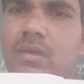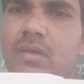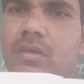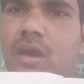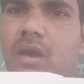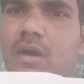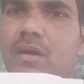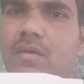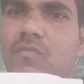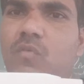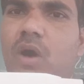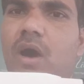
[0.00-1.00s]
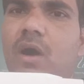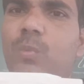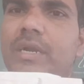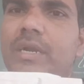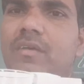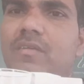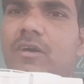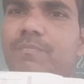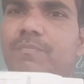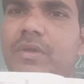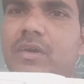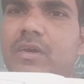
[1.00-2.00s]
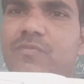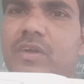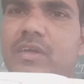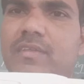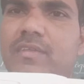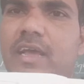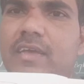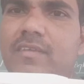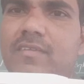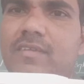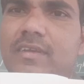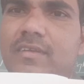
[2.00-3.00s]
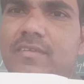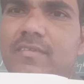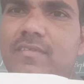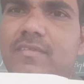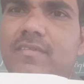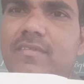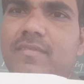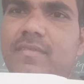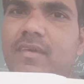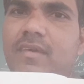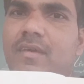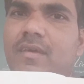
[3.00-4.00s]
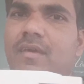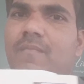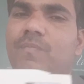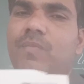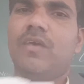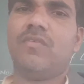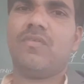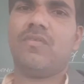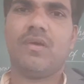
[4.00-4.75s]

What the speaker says: Yeah. How it is appear for us like this it is. Yes.